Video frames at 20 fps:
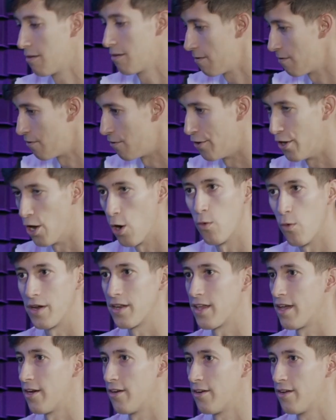Mm. No
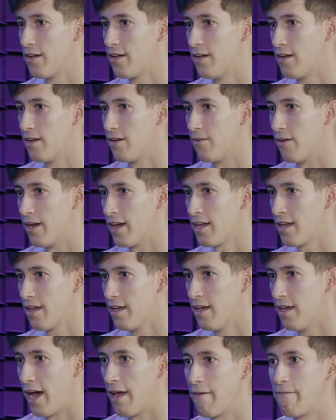one cared, right? right.
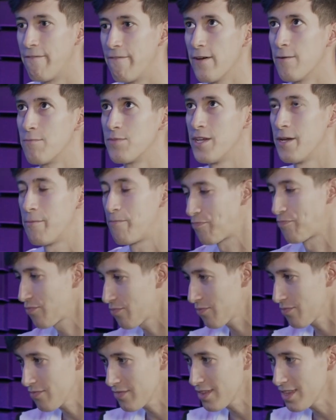I filmed it
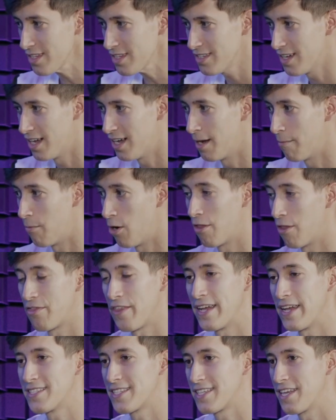um, on
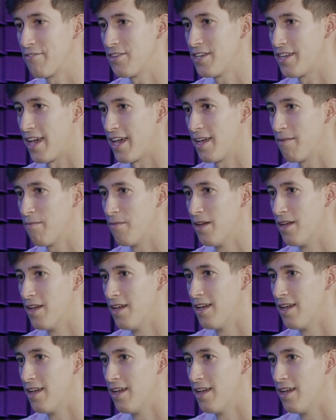Thanksgiving Day.